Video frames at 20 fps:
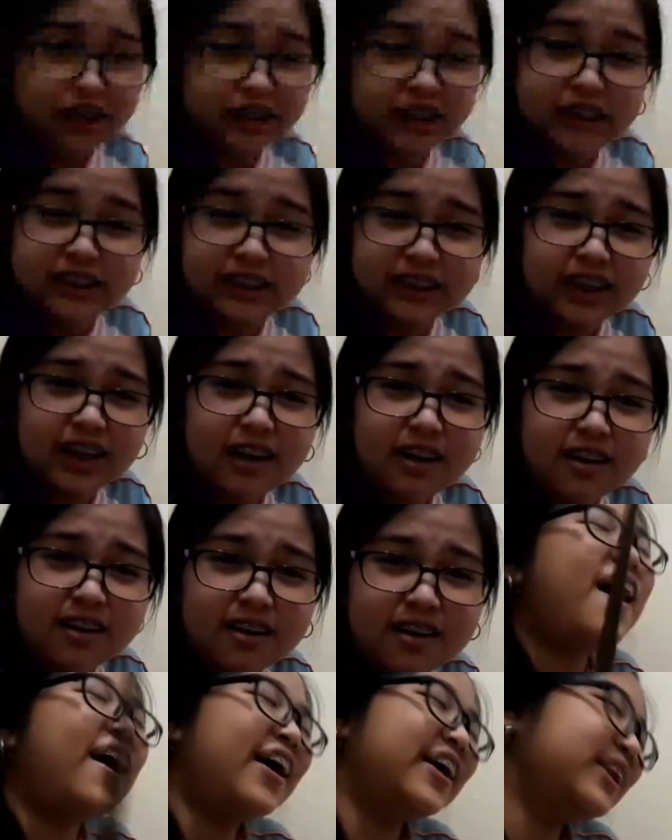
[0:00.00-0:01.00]
Cheska?
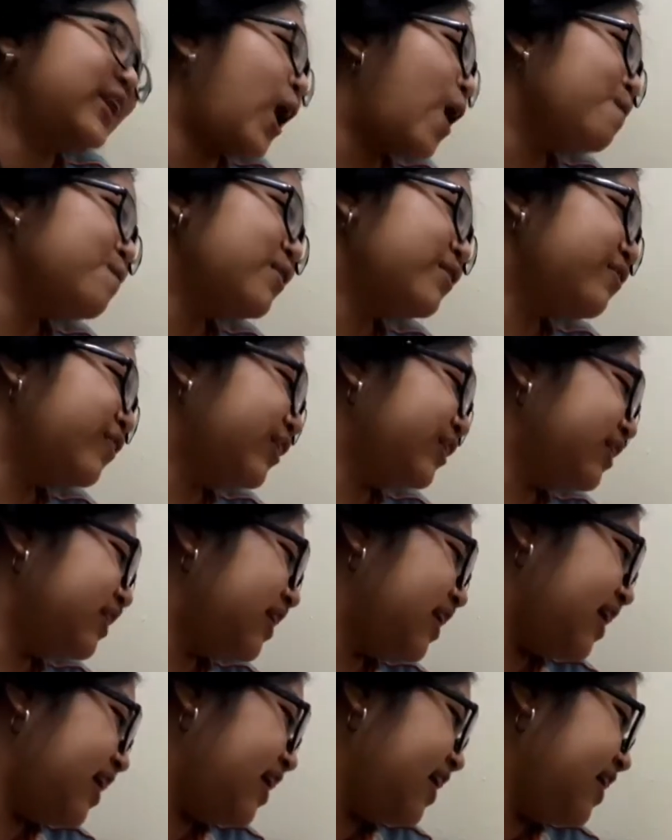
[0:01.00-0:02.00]
Our topic for
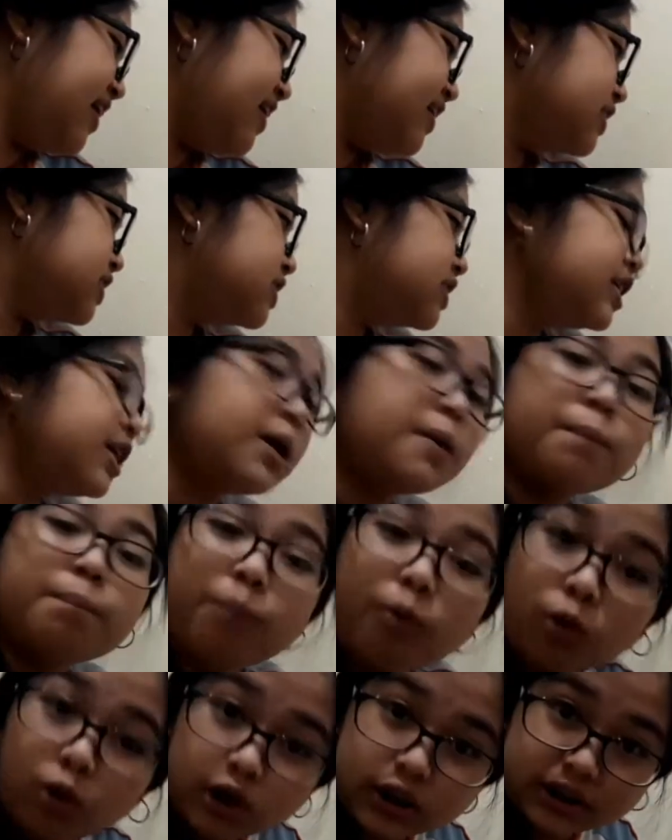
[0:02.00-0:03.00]
today is the
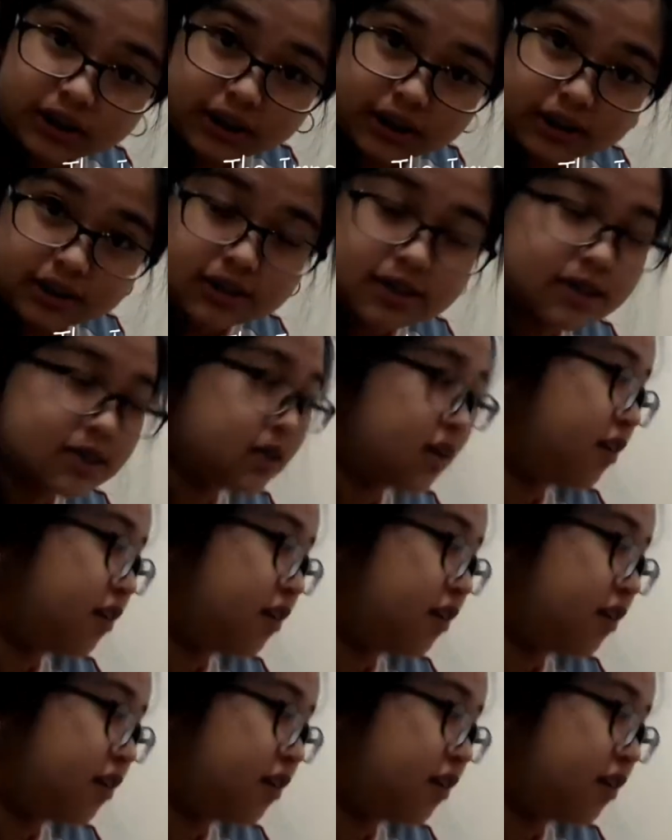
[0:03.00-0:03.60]
importance